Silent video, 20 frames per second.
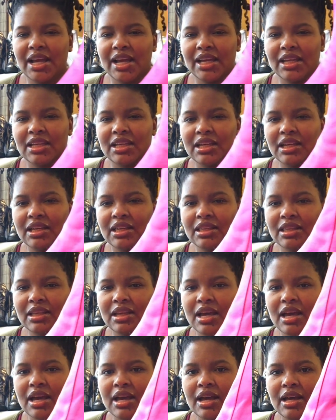like
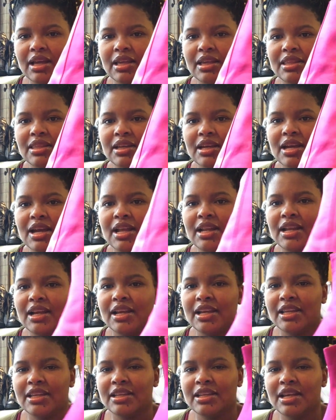uh, the color
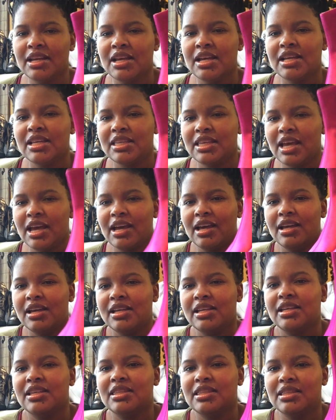and yeah
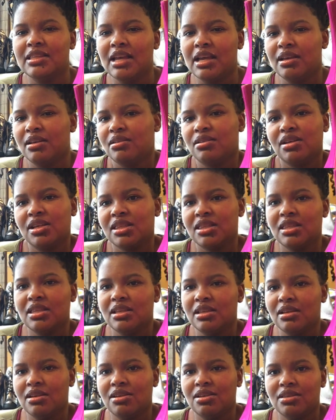it, it
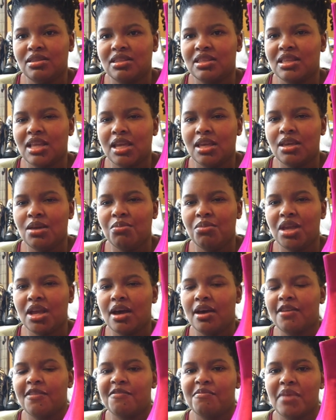it's taking me
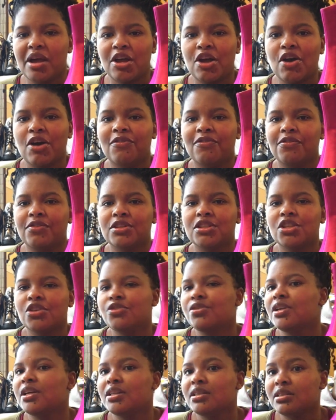out of my comfort
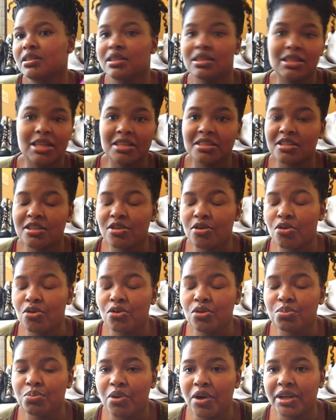zone and that's the
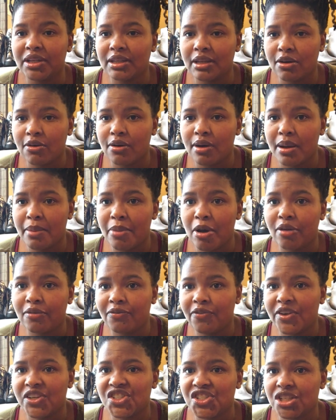whole point
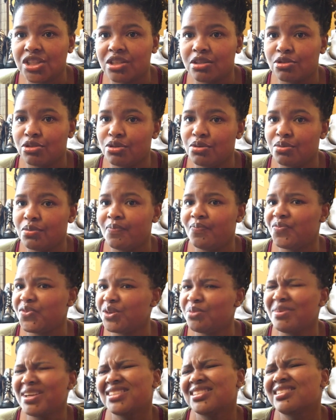about fashion you,
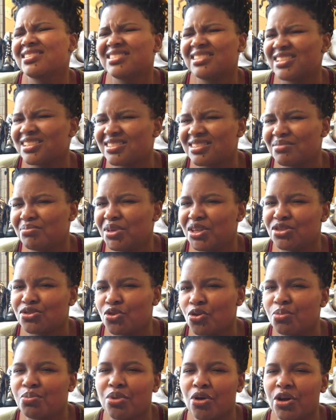you mustn't just be
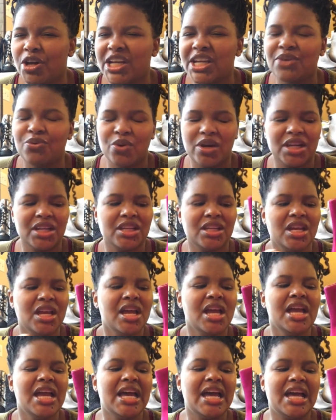so boring wearing
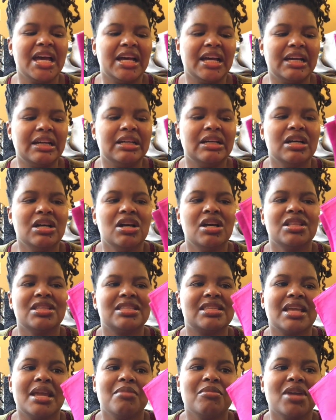uh,
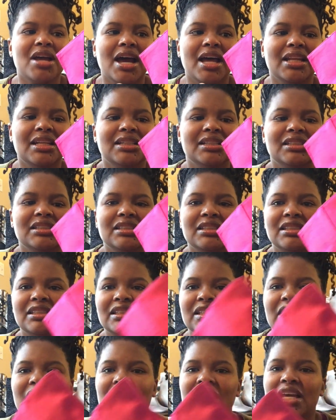the same
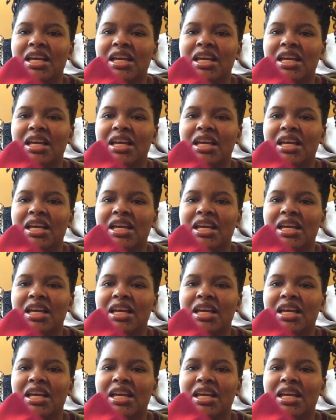colors